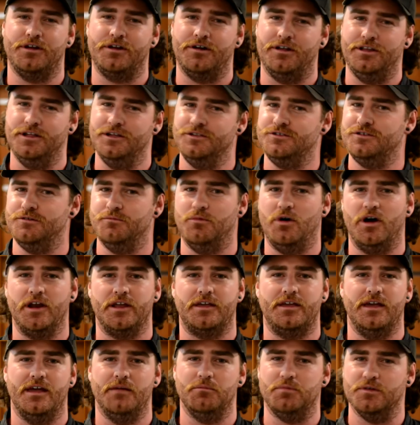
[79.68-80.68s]
College, Umina
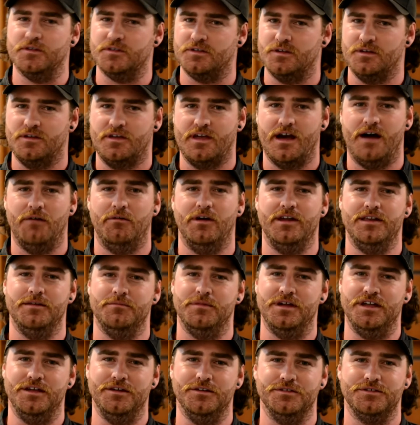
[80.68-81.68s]
campus. Can't wait to
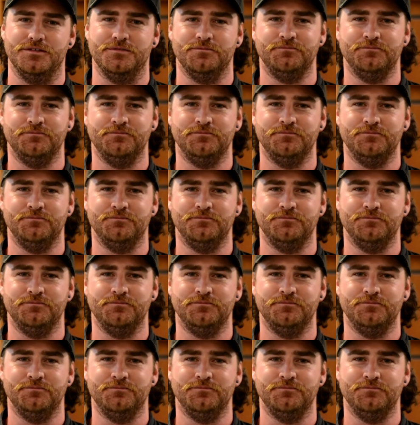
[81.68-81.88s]
meet you.